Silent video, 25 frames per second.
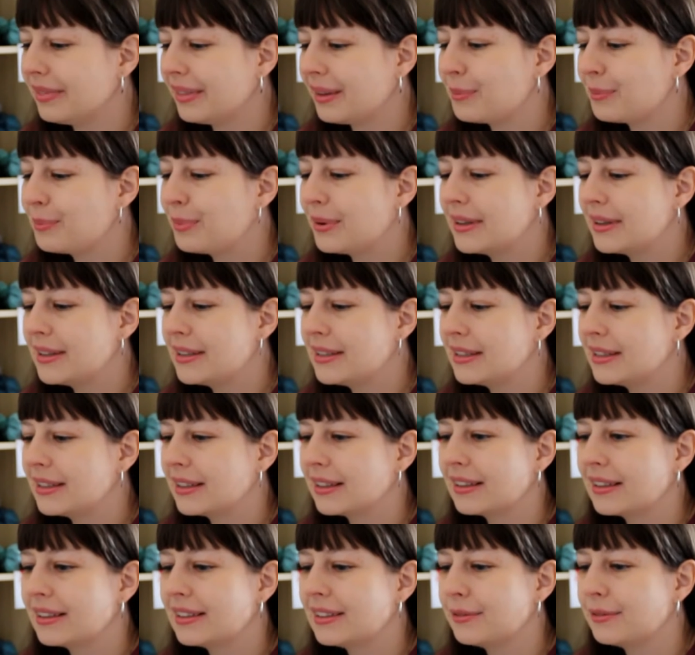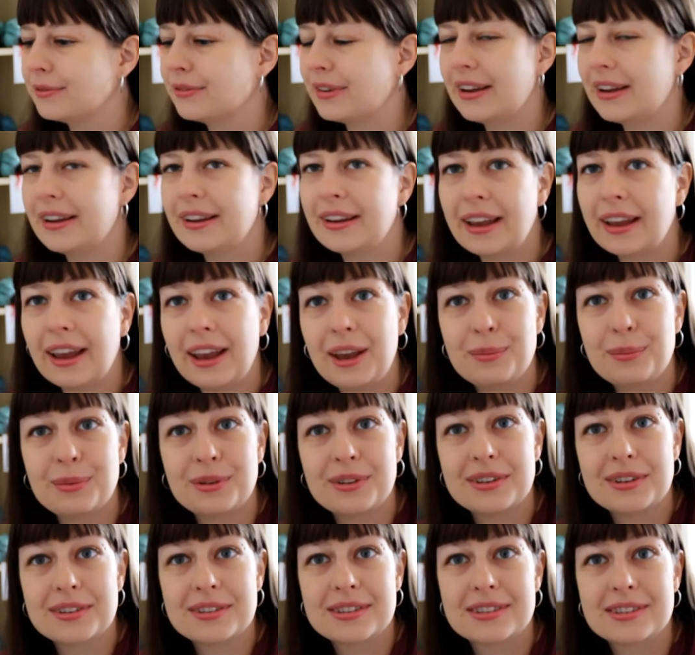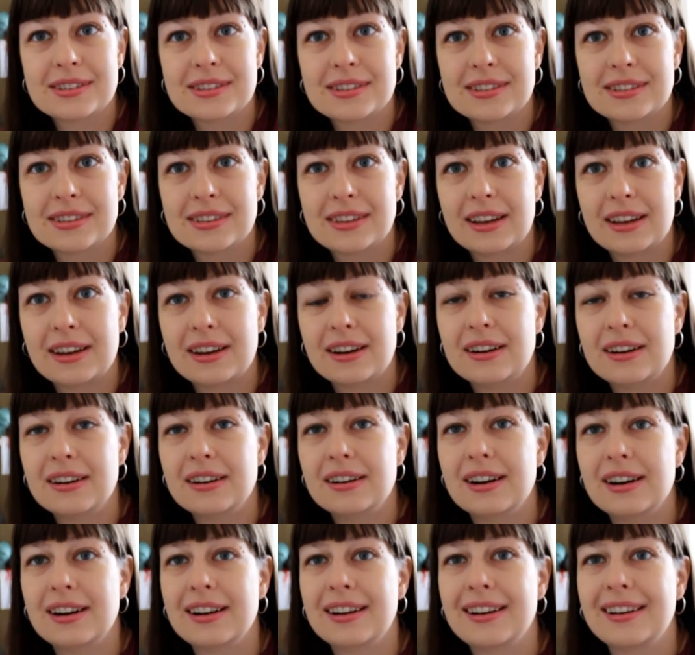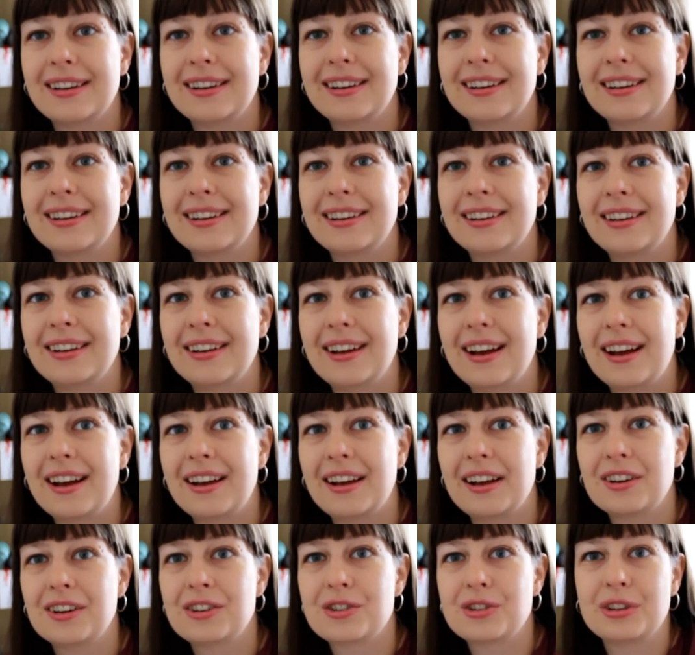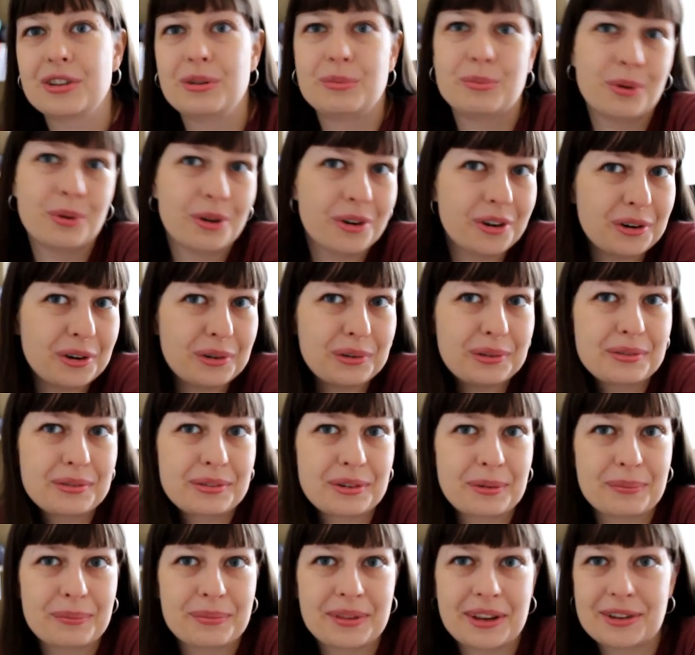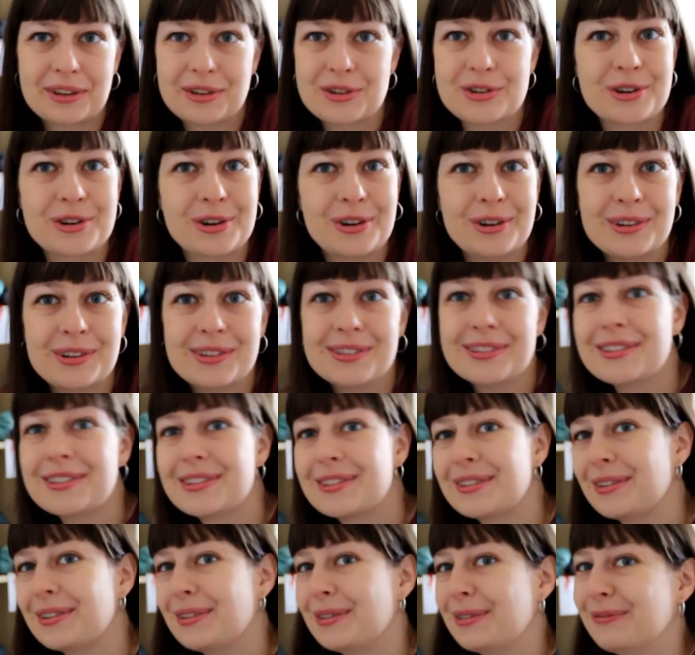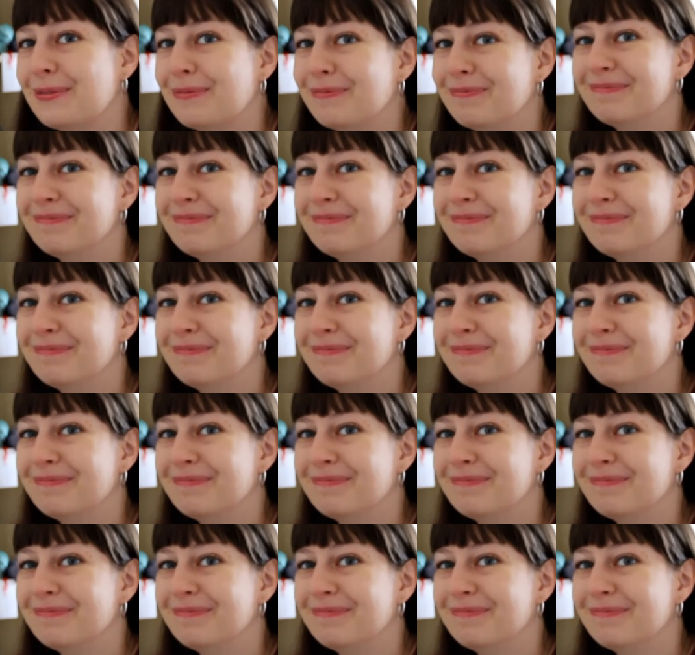But the fake cables there, I actually borrowed from that shawl, so